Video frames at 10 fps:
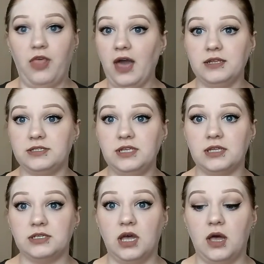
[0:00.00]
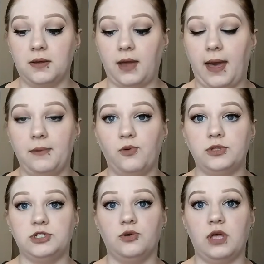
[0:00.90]
That is it. I'm
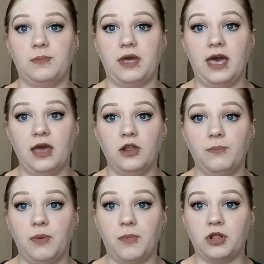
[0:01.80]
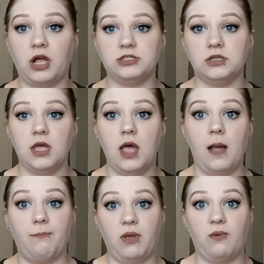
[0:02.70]
going to go get my hat on, put my glasses on,
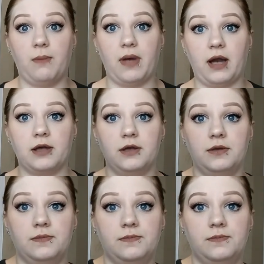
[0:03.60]
be right back.